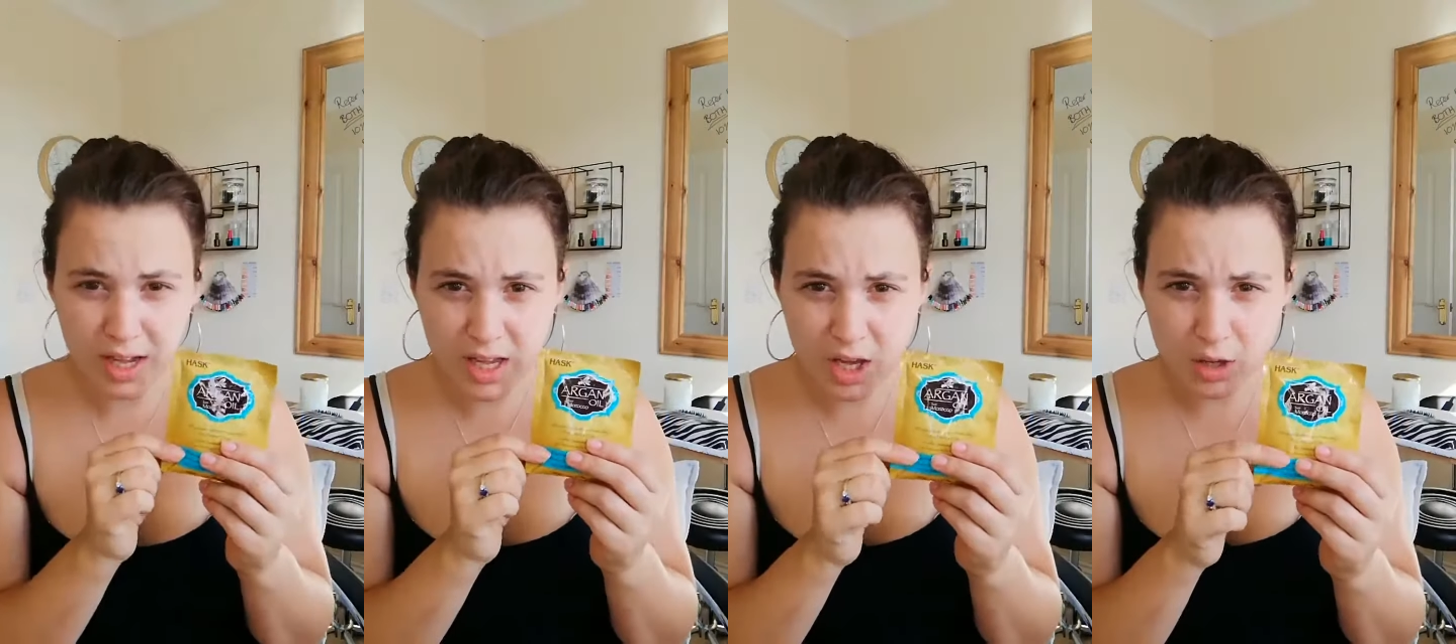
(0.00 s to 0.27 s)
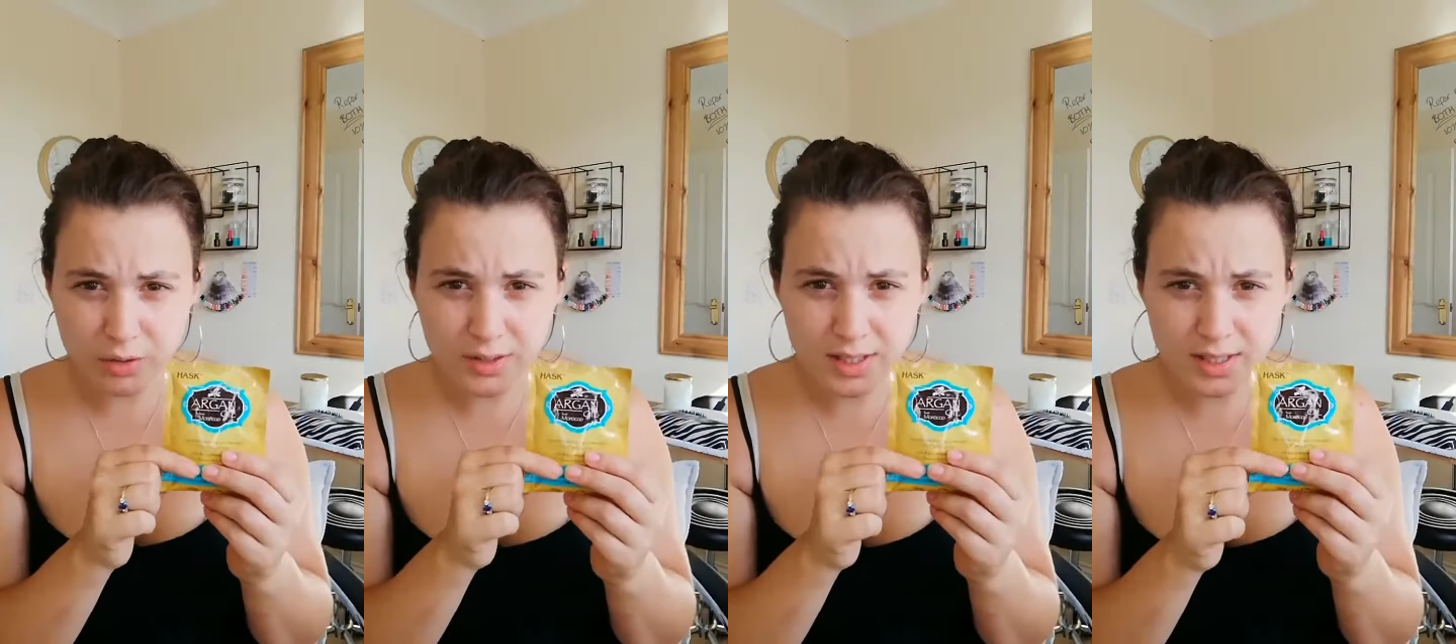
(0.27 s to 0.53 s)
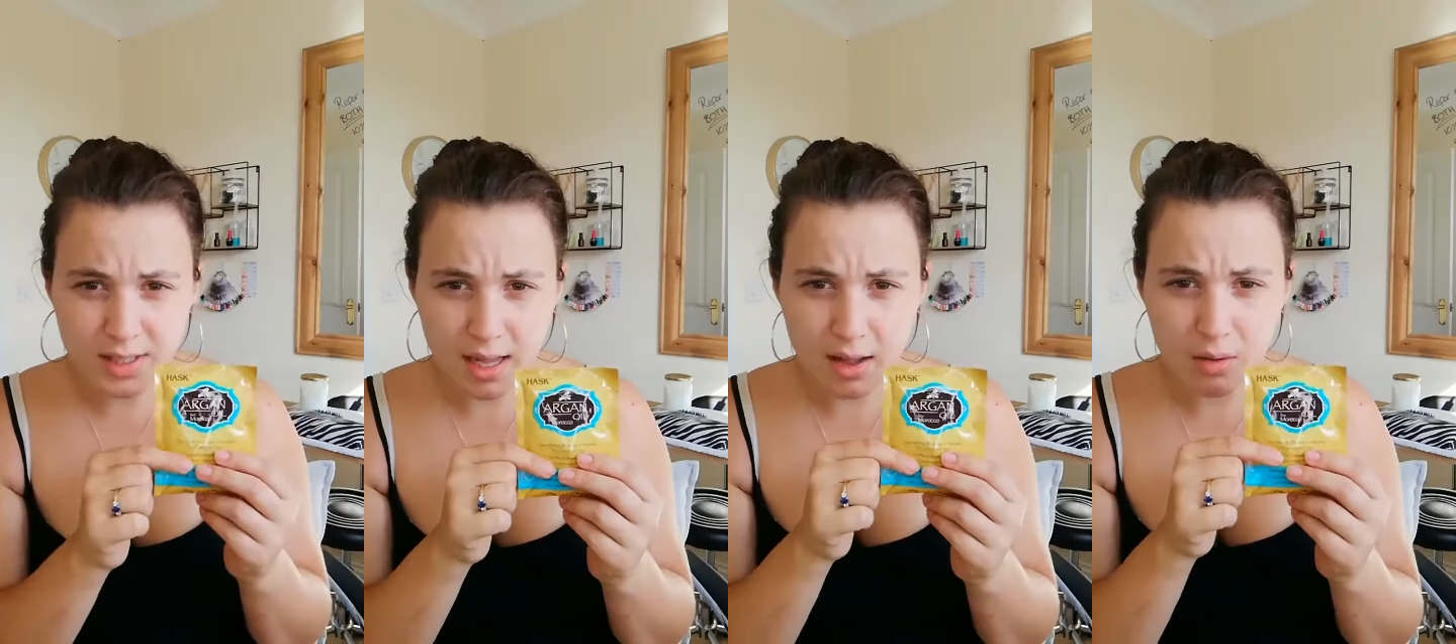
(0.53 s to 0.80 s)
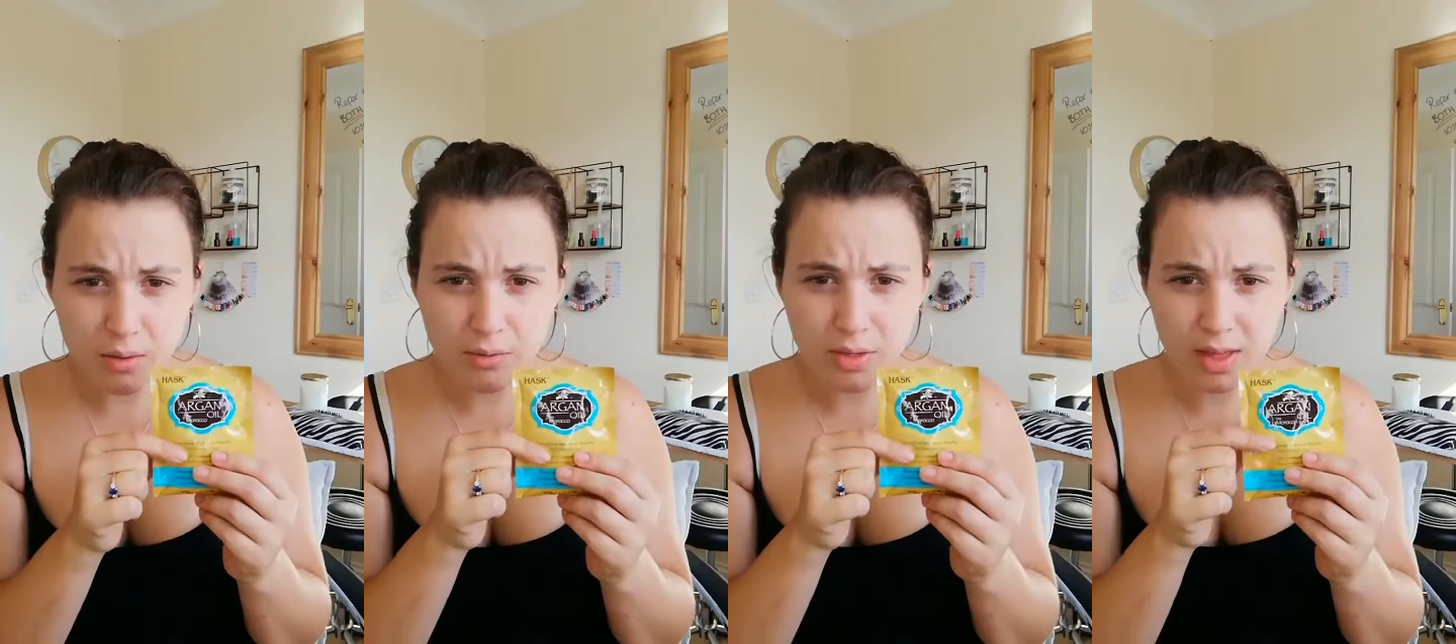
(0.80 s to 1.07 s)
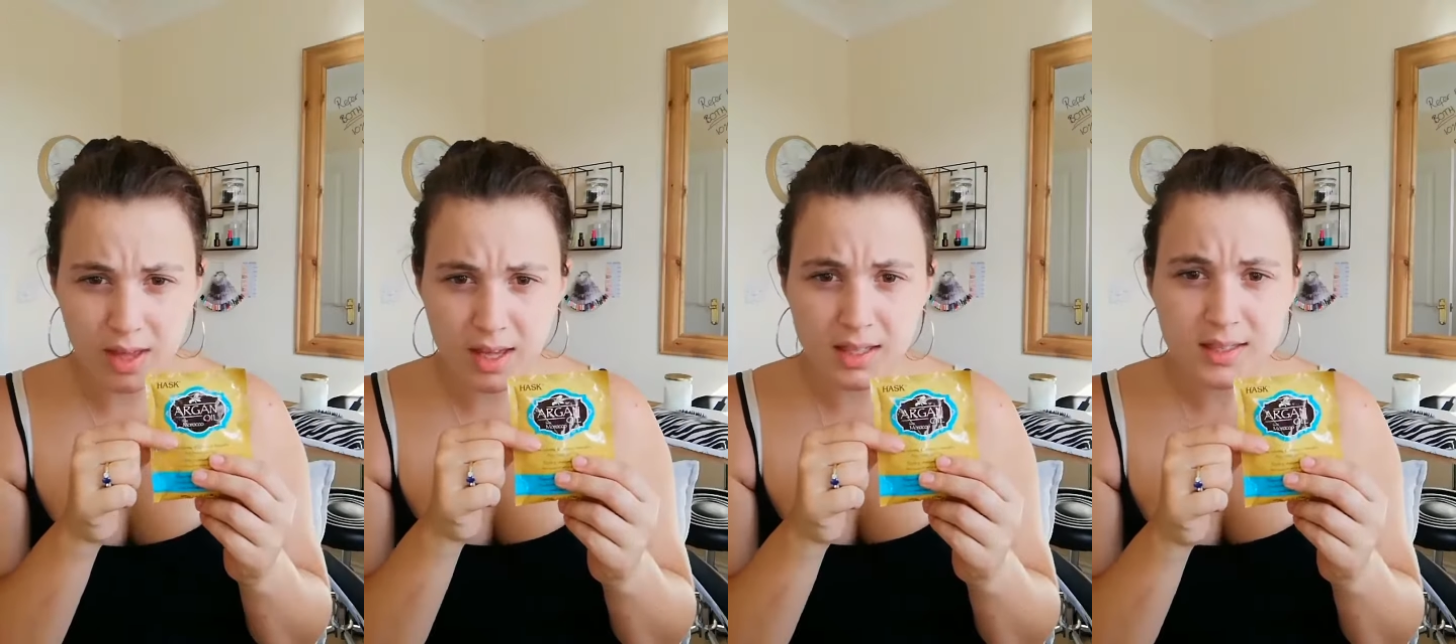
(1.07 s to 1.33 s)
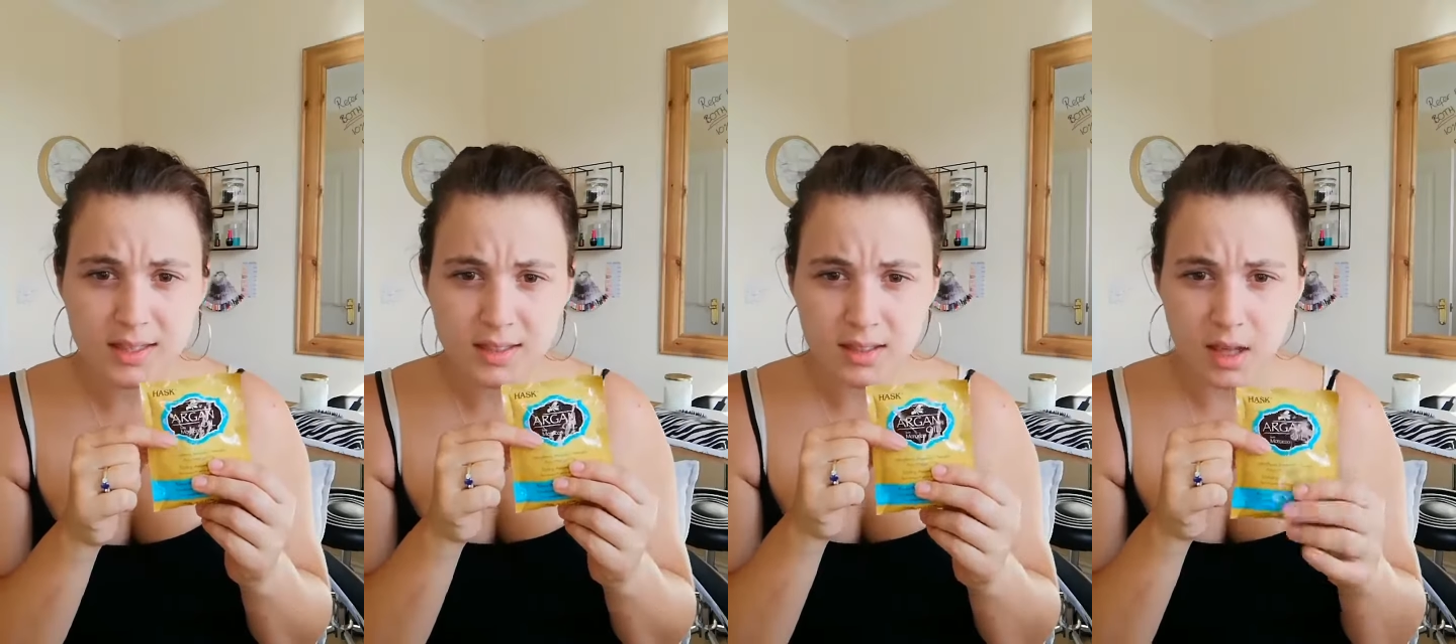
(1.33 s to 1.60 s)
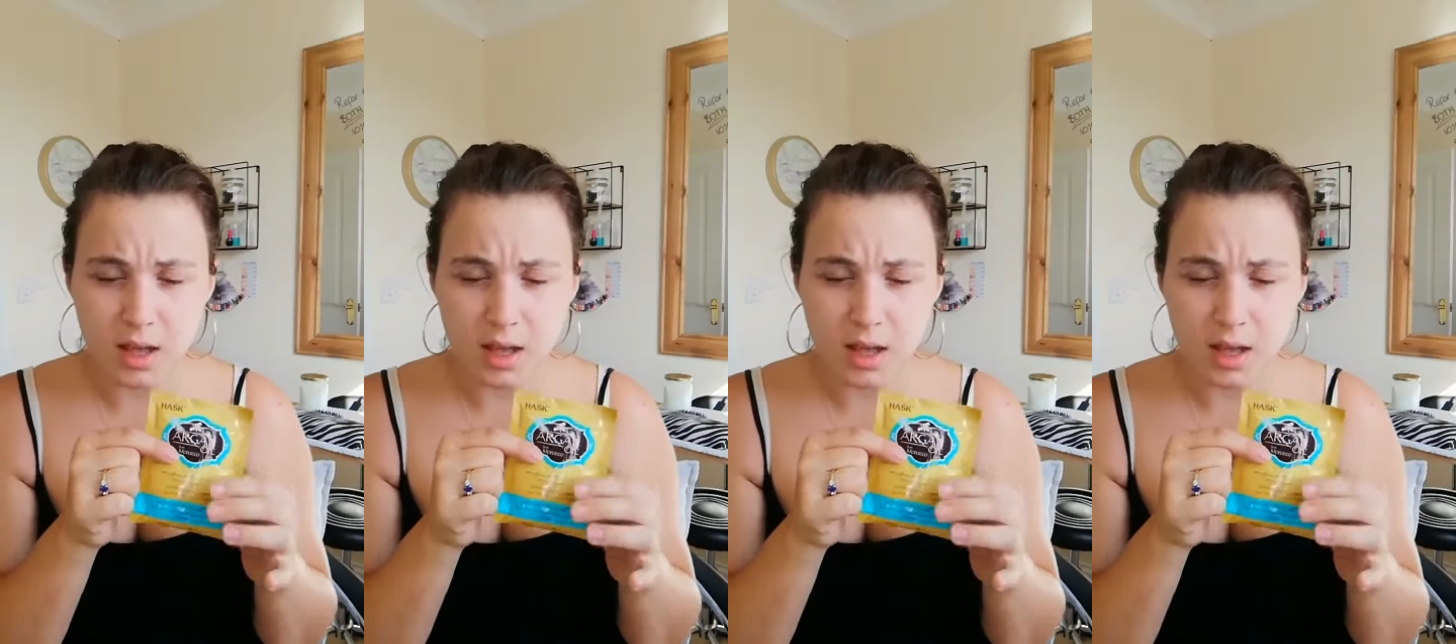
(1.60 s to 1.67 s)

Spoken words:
uses out of this.